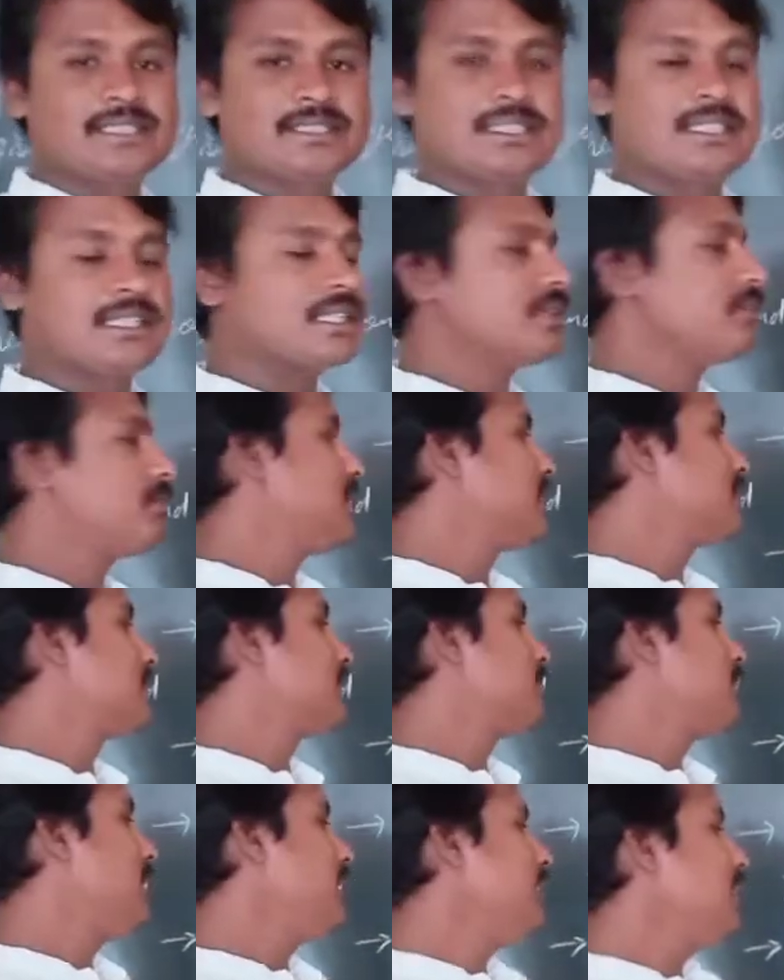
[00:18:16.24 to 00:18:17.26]
are
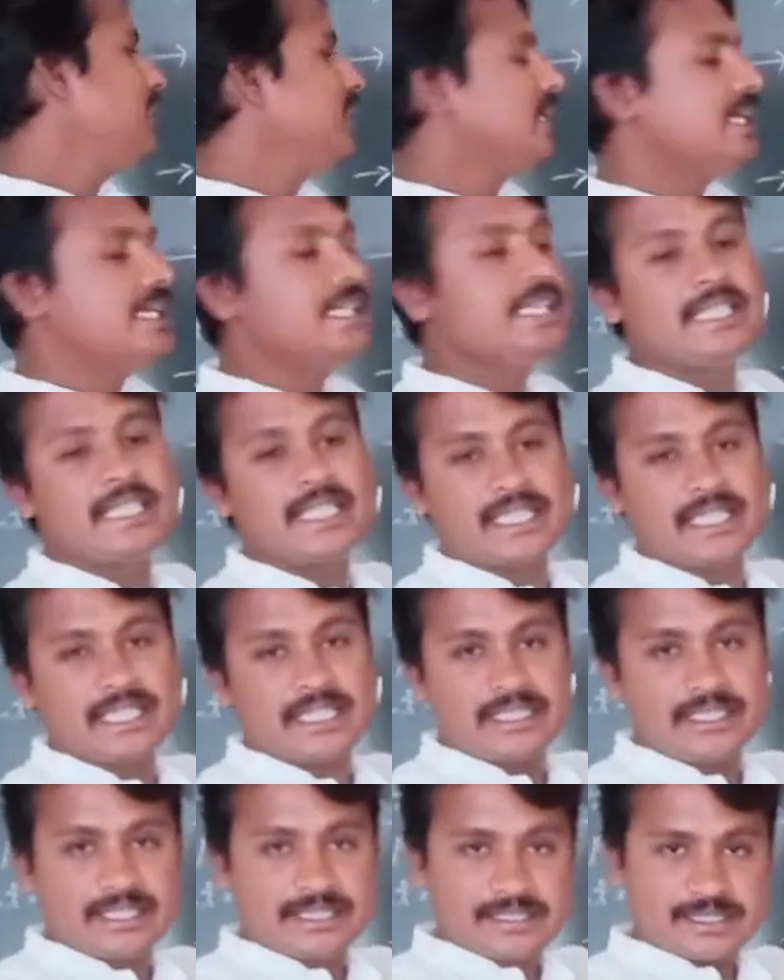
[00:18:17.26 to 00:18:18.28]
replaced by
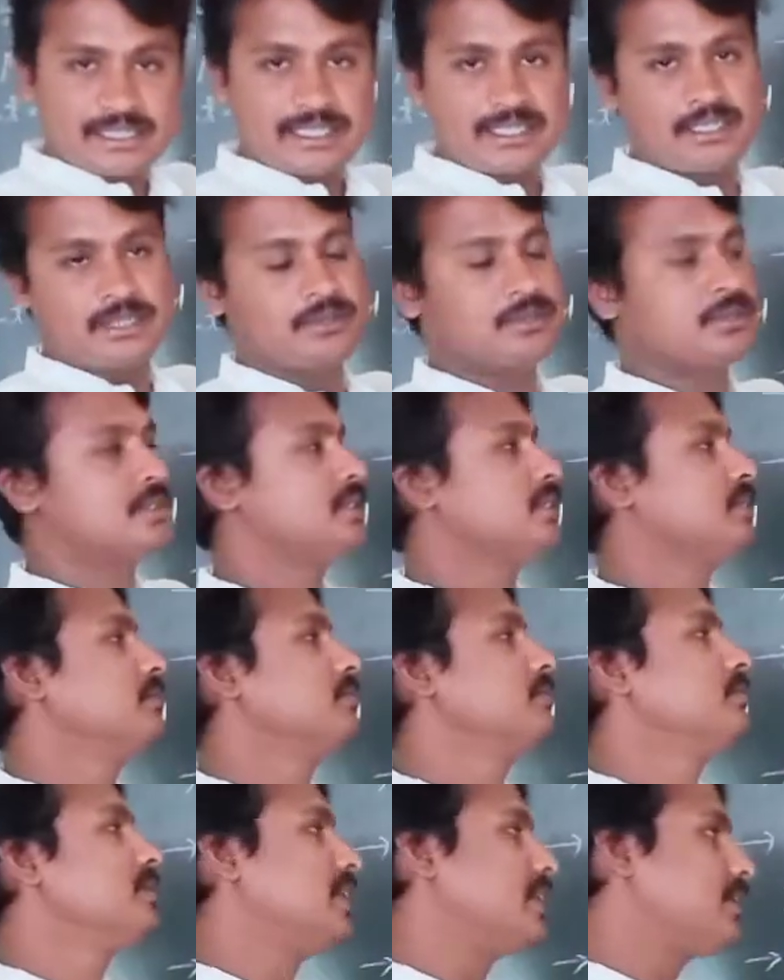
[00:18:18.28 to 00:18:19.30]
integrated circuits.
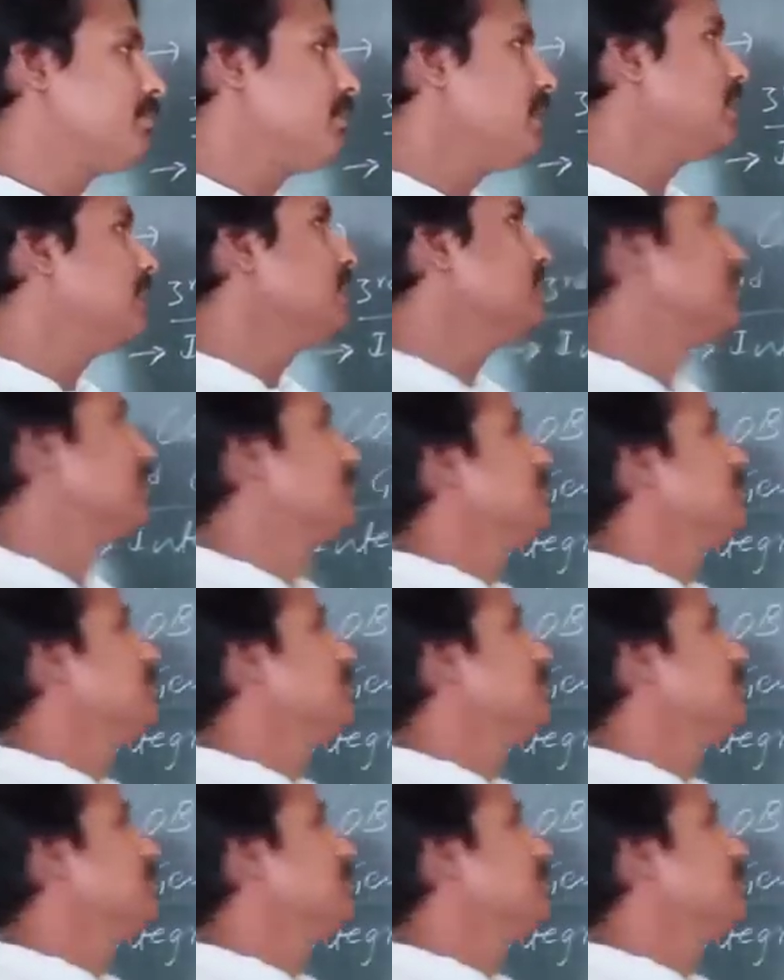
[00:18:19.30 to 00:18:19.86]
That means